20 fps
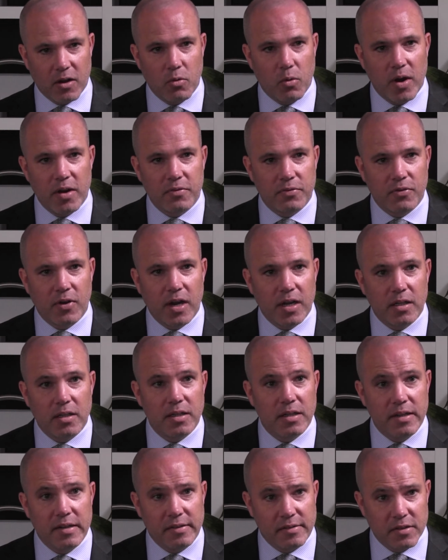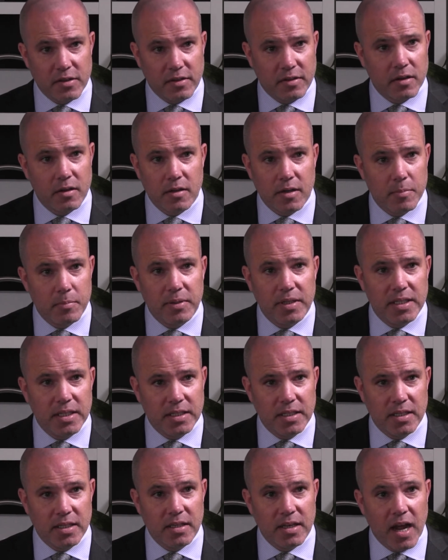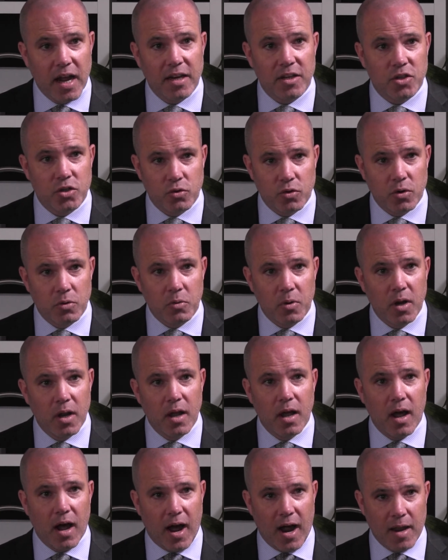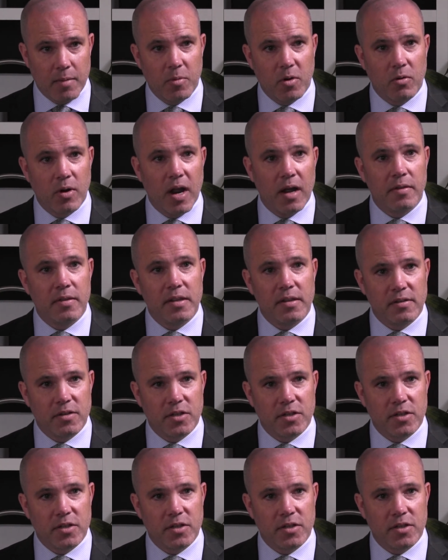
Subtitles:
quite frankly, is just completely not true. I'm around these